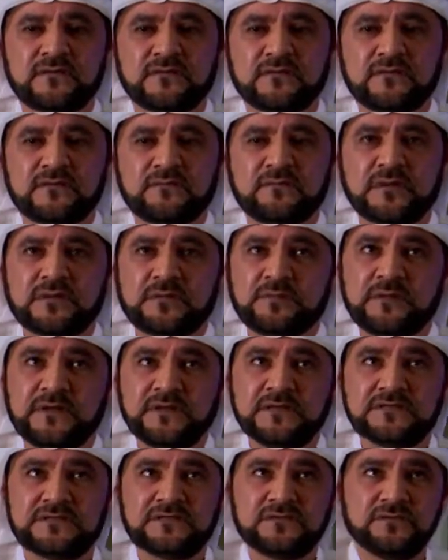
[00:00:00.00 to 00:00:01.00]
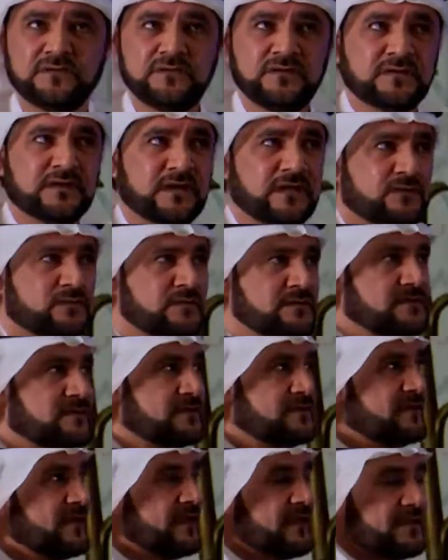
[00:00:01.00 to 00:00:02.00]
But please do look at what's
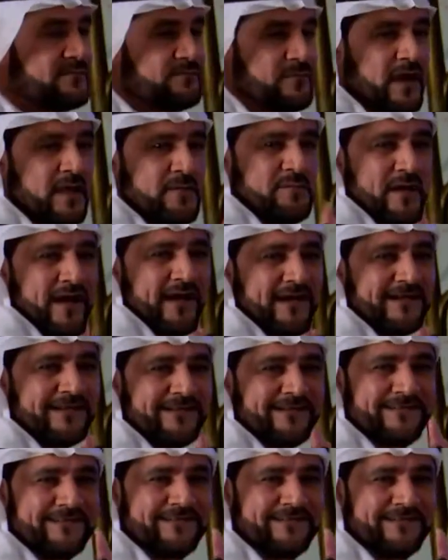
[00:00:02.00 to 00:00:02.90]
written at my back.